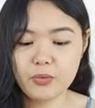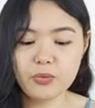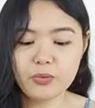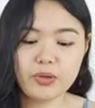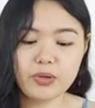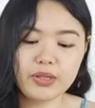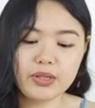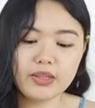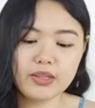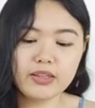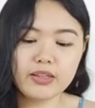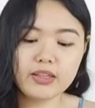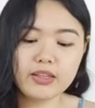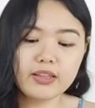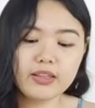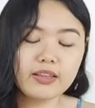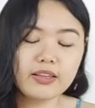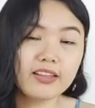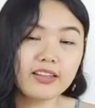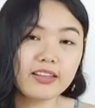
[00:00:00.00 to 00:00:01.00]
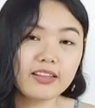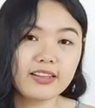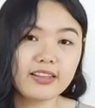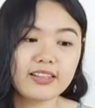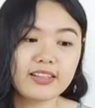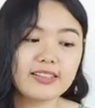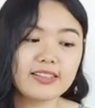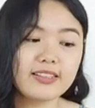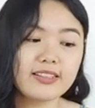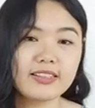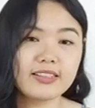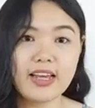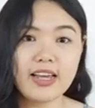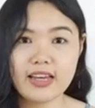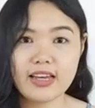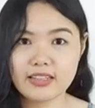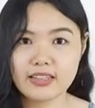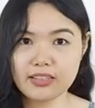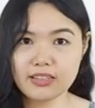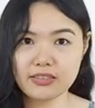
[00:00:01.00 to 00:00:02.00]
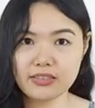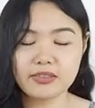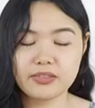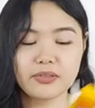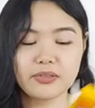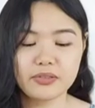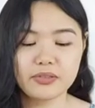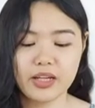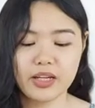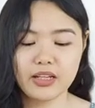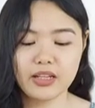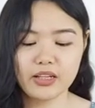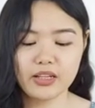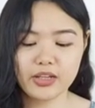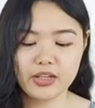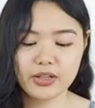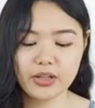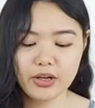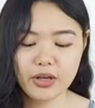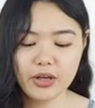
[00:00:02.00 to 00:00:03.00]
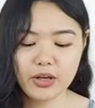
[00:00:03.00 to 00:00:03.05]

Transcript: with this set right here.